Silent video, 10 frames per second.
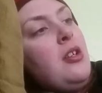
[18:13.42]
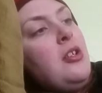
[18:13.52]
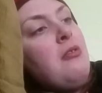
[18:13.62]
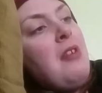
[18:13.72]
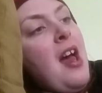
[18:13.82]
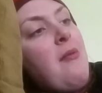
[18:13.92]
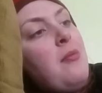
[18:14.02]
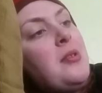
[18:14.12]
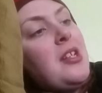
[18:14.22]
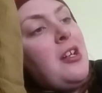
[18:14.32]
"You don't have
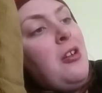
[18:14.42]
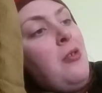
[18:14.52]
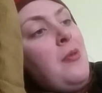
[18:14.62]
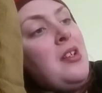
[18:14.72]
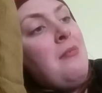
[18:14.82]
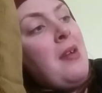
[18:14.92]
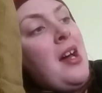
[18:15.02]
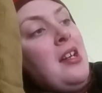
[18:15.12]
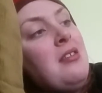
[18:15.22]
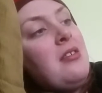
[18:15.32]
a particular one in
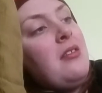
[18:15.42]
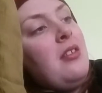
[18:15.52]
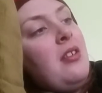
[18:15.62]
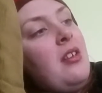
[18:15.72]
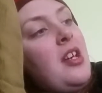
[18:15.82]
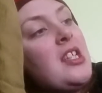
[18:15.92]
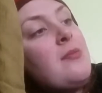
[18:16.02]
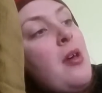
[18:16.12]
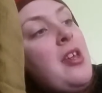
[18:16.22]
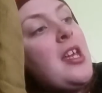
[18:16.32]
mind?" A
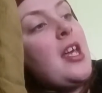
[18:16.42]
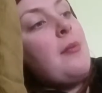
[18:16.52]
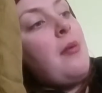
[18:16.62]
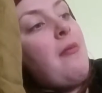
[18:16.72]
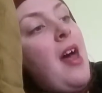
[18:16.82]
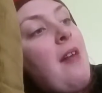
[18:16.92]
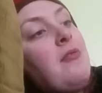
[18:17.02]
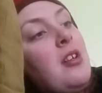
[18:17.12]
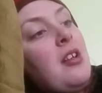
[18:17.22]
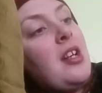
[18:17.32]
small hiccup of
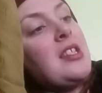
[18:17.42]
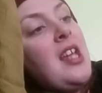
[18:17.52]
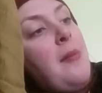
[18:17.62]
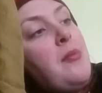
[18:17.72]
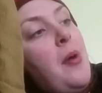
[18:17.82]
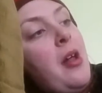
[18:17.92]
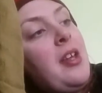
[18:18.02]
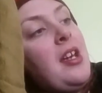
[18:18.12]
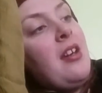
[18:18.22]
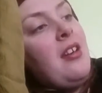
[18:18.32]
laughter escaped
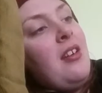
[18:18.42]
Polly.